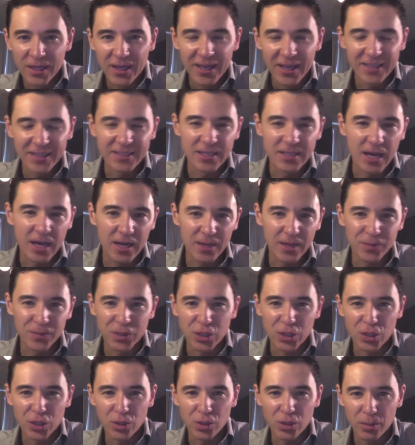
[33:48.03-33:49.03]
It's not up
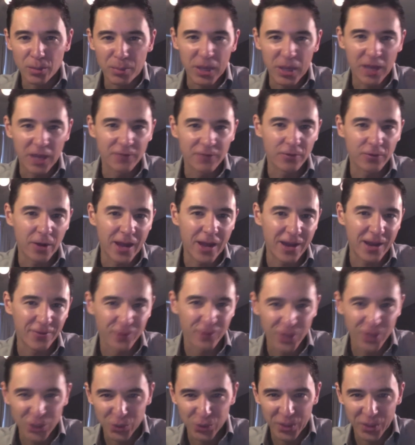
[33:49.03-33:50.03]
to you to pay for
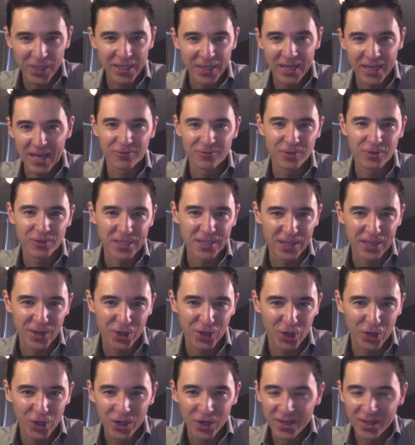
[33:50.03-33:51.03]
every drink and every
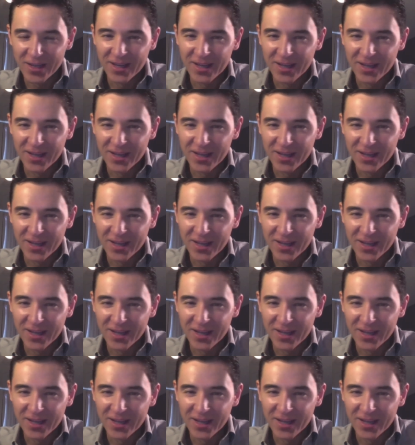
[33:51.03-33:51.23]
dinner.